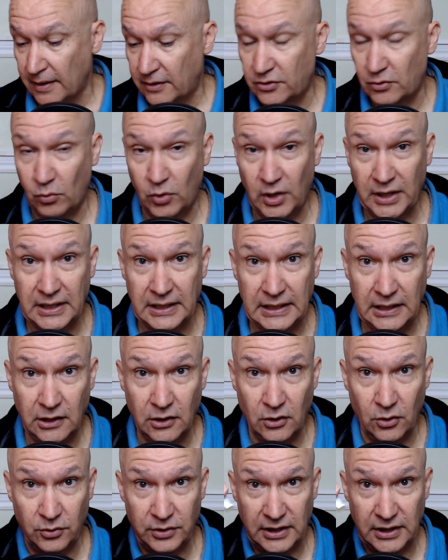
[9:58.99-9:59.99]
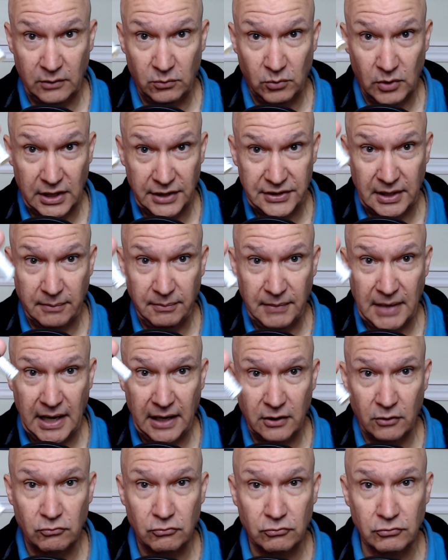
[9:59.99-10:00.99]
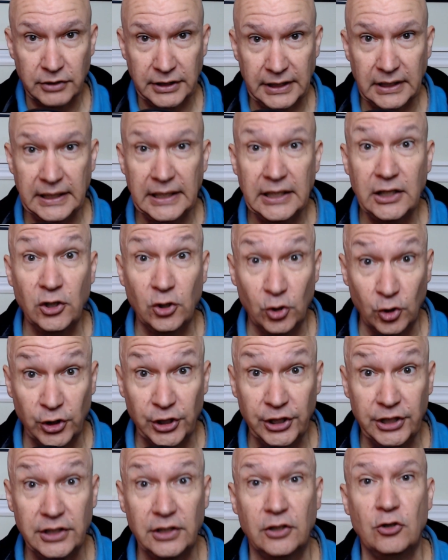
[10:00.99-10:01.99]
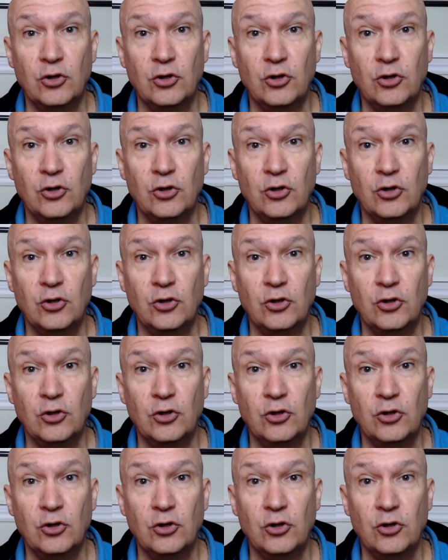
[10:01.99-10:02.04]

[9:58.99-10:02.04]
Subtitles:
So what Neo did was it made a really good